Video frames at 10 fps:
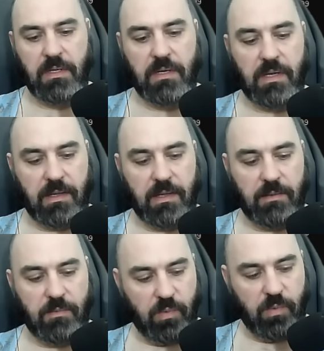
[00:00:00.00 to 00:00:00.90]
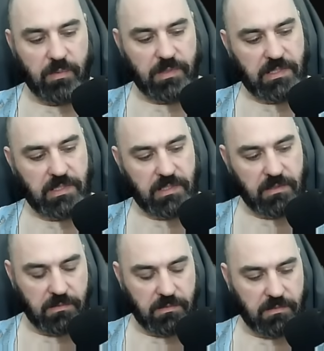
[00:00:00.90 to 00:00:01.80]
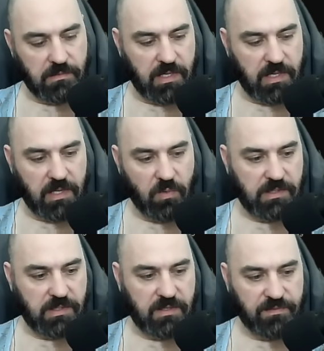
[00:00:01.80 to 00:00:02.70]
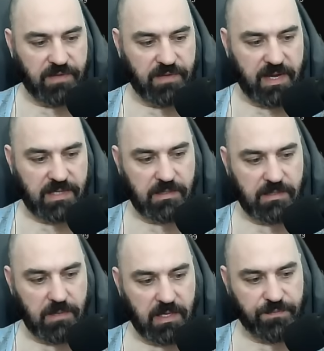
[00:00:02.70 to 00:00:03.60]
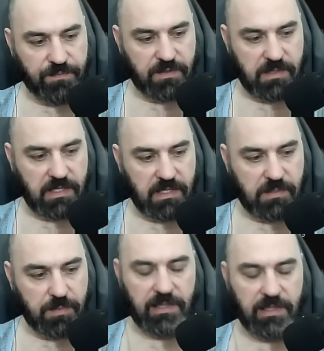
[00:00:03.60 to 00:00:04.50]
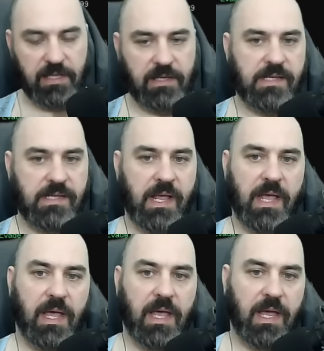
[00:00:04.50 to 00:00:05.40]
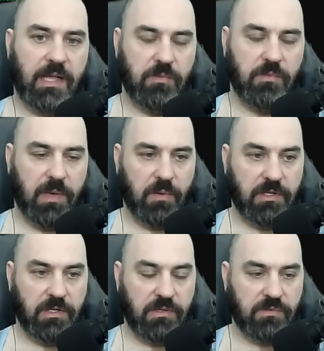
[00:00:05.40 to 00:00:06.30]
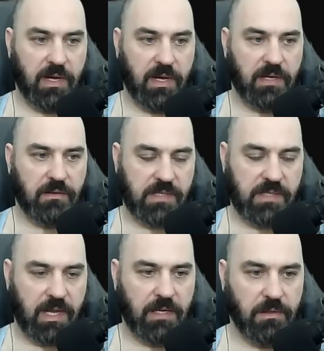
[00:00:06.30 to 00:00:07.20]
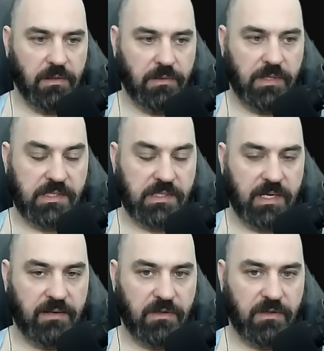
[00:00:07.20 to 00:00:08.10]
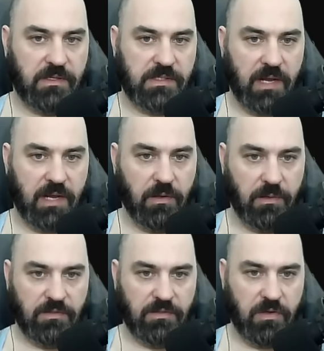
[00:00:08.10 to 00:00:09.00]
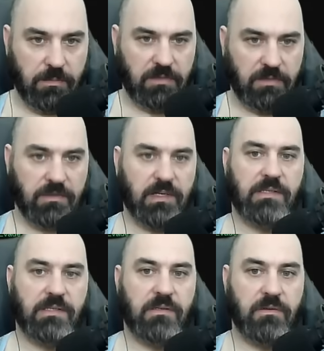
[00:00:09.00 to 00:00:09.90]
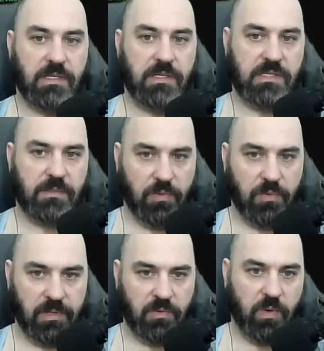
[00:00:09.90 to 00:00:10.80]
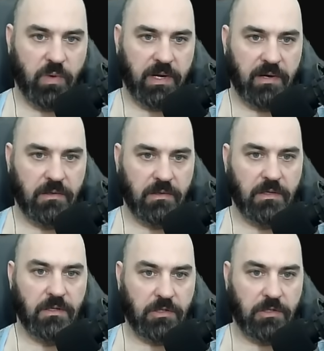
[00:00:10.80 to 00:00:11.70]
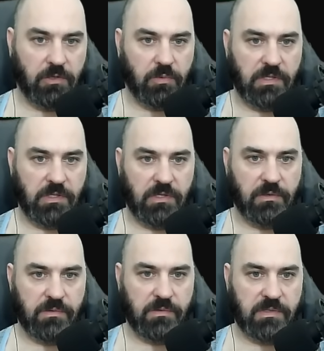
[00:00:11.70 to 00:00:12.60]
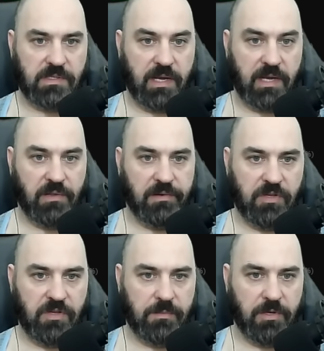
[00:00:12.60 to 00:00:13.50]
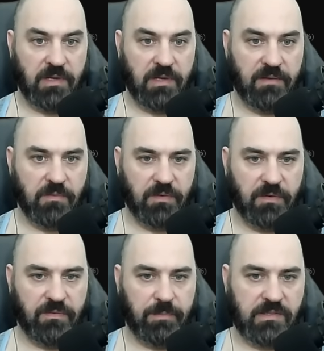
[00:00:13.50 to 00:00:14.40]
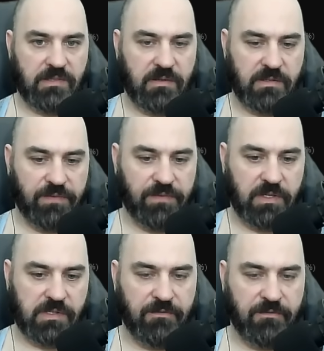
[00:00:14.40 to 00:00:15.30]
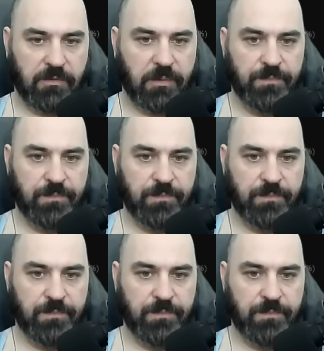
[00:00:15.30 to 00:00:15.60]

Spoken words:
We will need to use a Quicksilver Flask to make up for some of that speed loss. And you may want to use regular Cyclone instead of Cyclone of Tumult until you get to the point where you can use Cyclone of Tumult and you have the move speed so it feels comfortable.